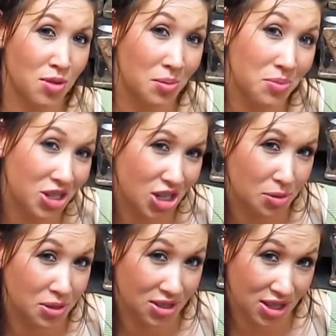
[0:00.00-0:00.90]
but I'm going to share
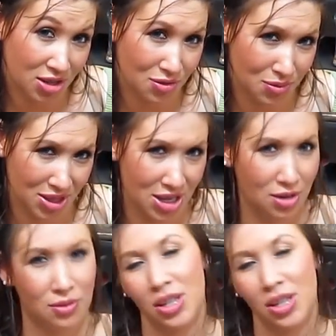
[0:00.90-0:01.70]
my secret with you.